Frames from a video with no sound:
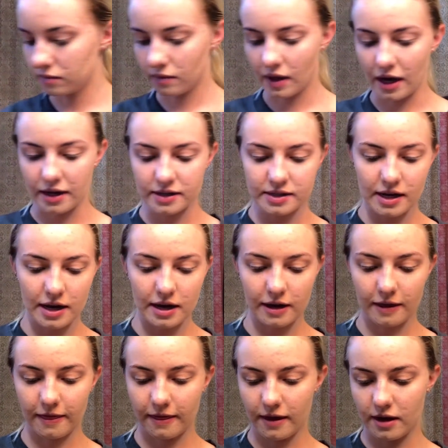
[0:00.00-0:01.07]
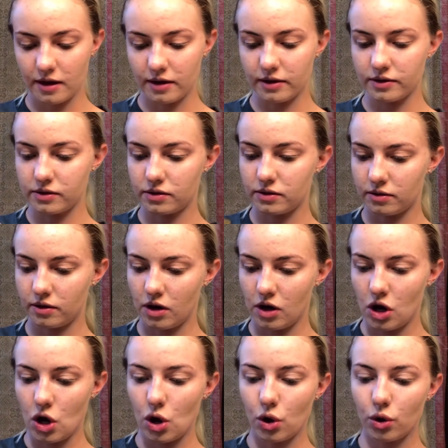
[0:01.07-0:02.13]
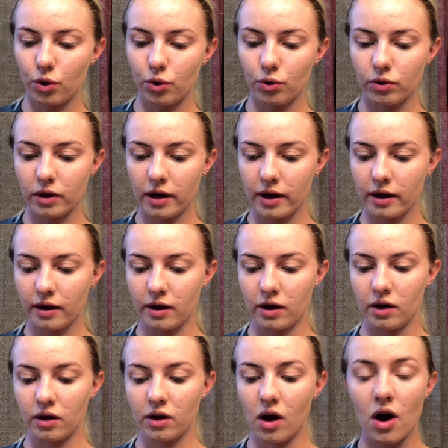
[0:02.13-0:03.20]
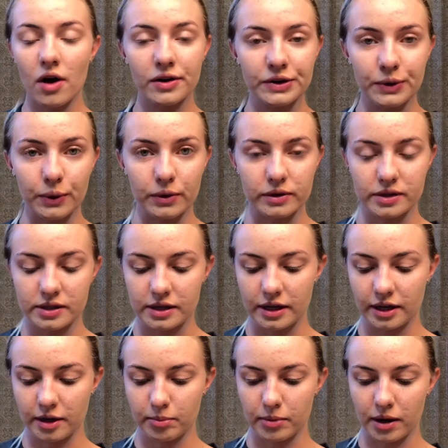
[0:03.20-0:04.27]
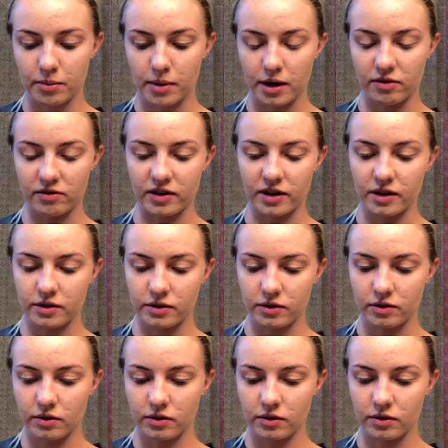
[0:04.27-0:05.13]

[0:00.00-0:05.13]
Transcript: I take this Hoola Contour Stick by Benefit.